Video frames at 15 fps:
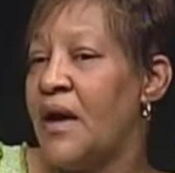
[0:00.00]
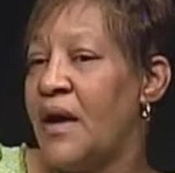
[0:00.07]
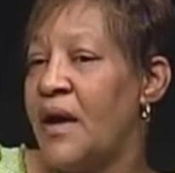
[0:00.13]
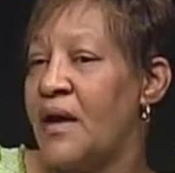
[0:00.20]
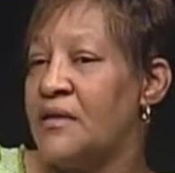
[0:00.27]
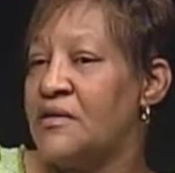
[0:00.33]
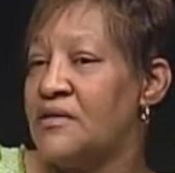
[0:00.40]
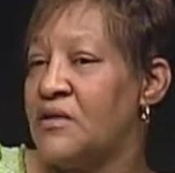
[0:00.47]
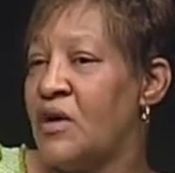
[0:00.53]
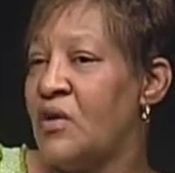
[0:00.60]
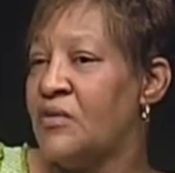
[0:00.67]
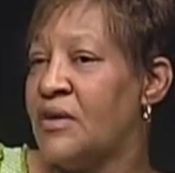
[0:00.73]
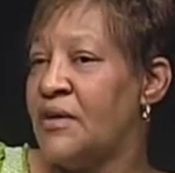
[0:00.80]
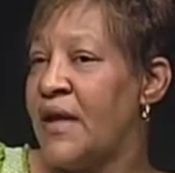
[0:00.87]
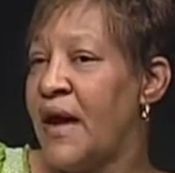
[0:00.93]
And
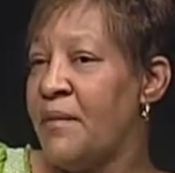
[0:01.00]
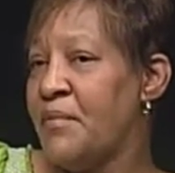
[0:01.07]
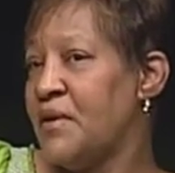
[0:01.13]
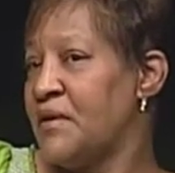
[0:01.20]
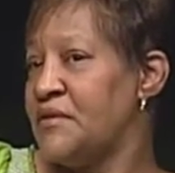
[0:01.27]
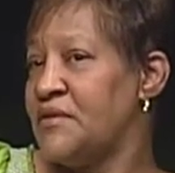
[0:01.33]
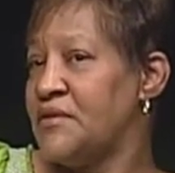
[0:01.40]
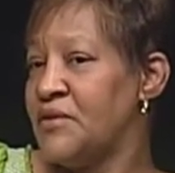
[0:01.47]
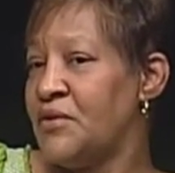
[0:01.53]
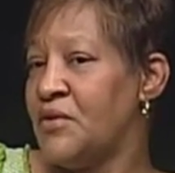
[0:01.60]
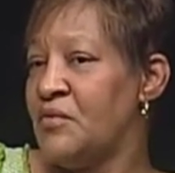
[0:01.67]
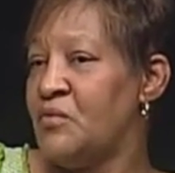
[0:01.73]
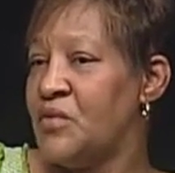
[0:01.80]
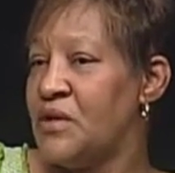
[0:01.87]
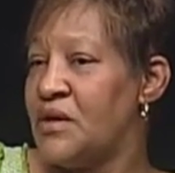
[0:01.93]
so the neighbor
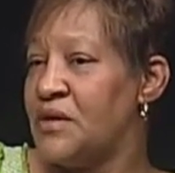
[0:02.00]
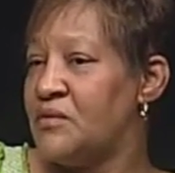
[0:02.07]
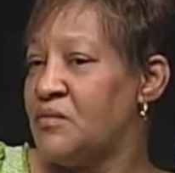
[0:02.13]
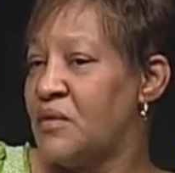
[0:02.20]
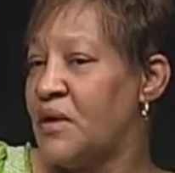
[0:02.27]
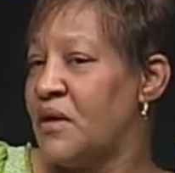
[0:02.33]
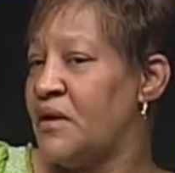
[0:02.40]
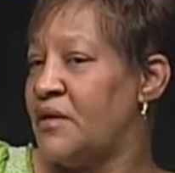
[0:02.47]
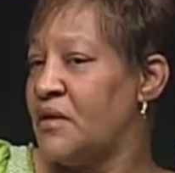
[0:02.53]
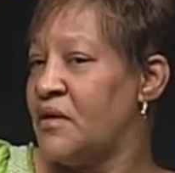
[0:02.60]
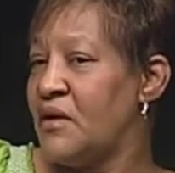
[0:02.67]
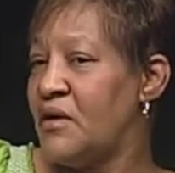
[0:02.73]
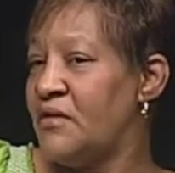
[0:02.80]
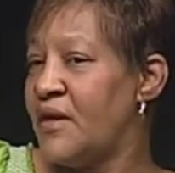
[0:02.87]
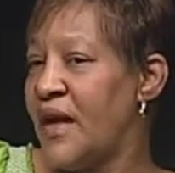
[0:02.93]
concern was, well, you
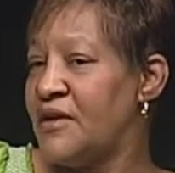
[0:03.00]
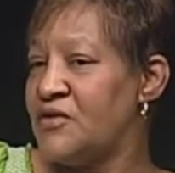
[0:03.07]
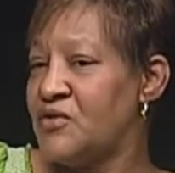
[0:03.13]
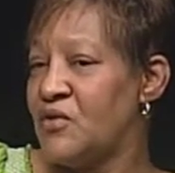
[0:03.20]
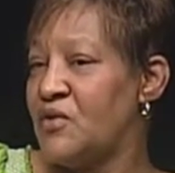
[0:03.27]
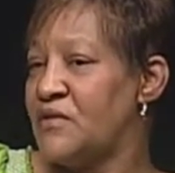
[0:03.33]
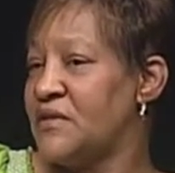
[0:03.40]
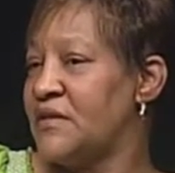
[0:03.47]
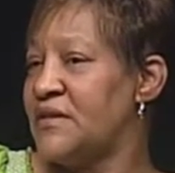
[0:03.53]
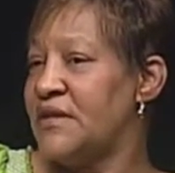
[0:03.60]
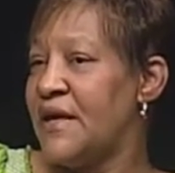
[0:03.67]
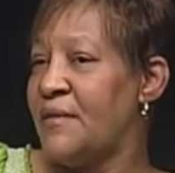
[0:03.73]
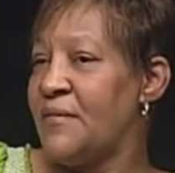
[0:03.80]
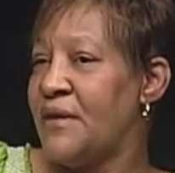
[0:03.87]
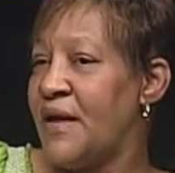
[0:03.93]
know, that soil's
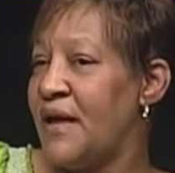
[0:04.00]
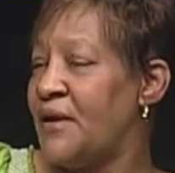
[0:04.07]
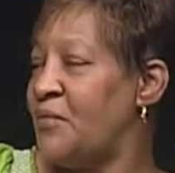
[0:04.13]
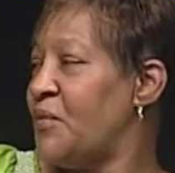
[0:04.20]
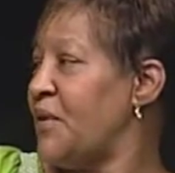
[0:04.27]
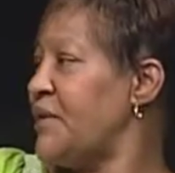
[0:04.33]
contaminated.